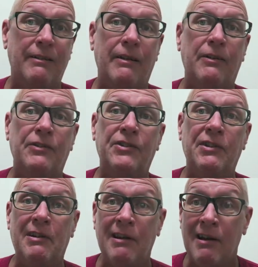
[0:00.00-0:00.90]
this.
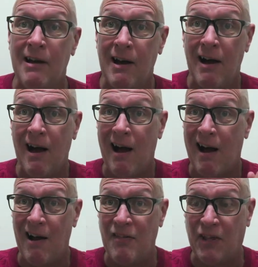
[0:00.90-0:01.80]

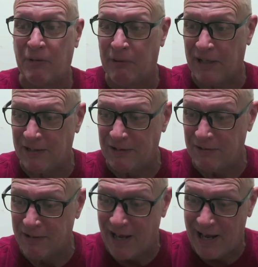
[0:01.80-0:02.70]
I think we can
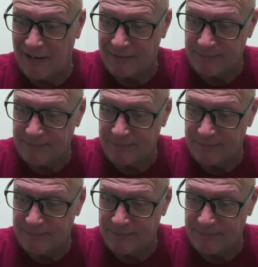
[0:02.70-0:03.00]
do that.